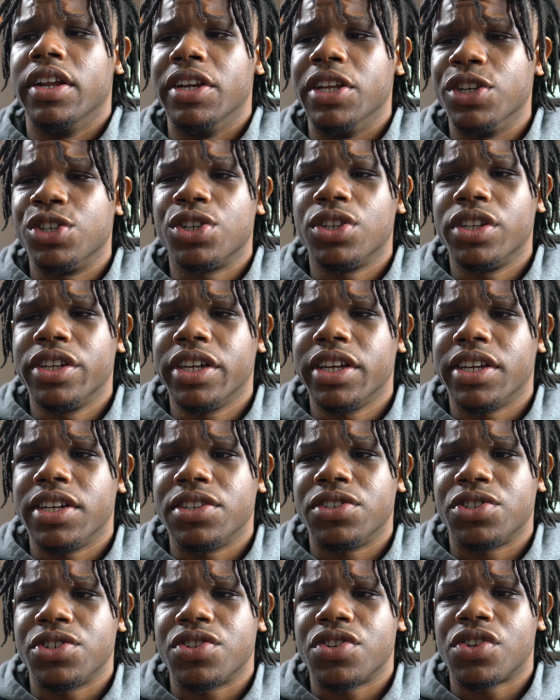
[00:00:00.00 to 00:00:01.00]
initially
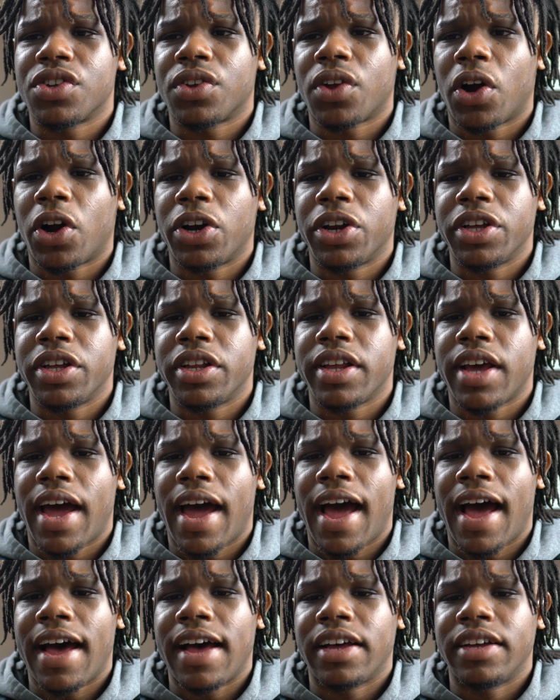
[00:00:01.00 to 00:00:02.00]
it just started
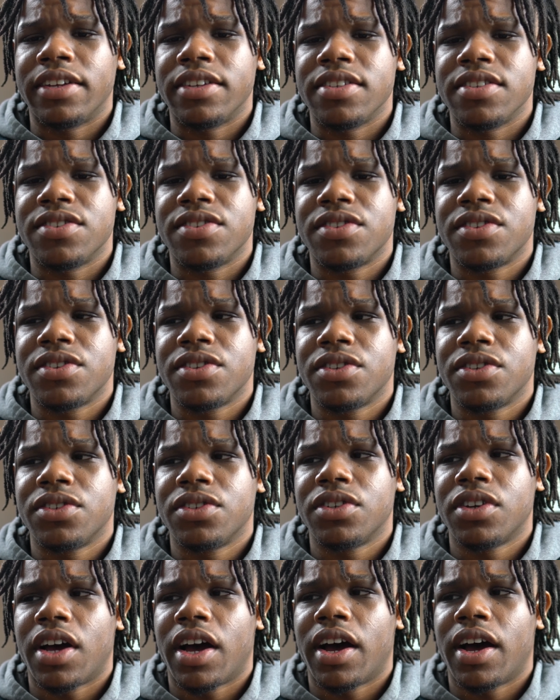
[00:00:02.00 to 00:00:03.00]
as
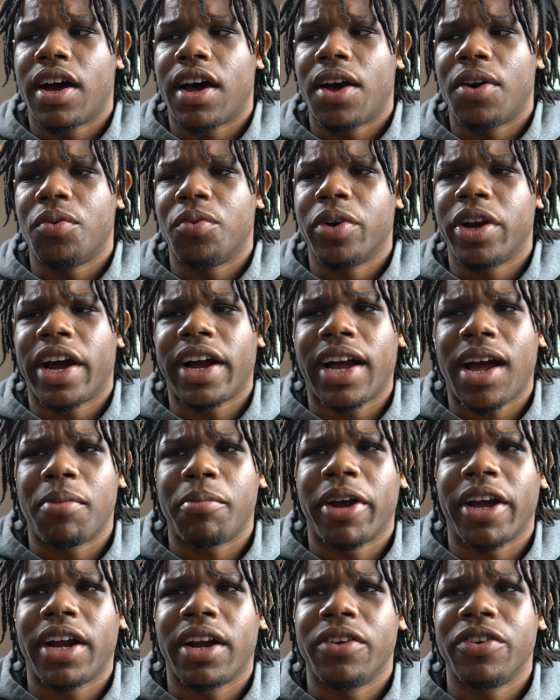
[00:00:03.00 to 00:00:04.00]
uh, when I got
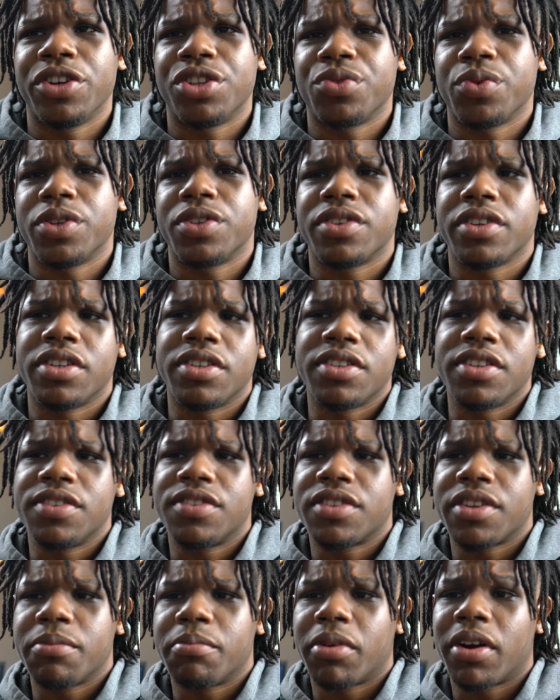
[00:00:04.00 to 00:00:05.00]
my hair retwisted in
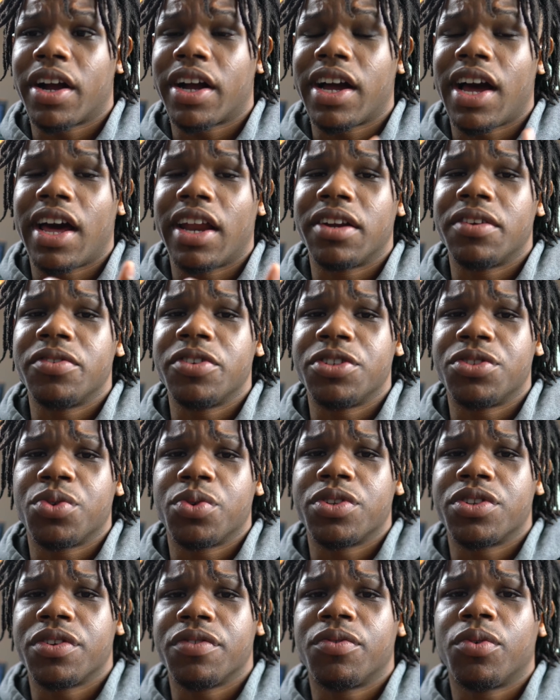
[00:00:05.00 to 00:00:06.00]
December, I got it
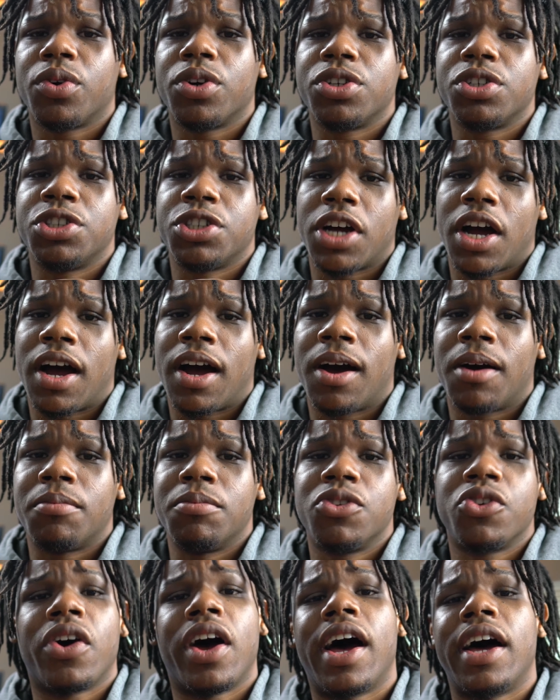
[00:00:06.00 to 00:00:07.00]
retwisted for a job.
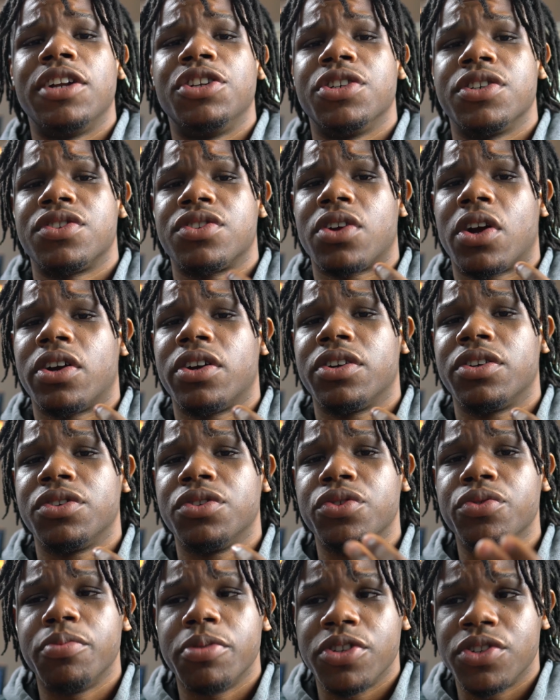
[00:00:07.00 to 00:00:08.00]
So I had just started a
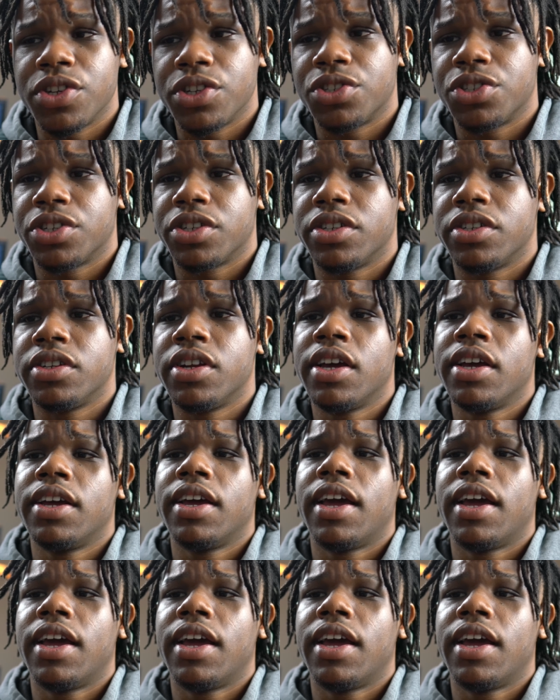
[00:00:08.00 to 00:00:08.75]
new position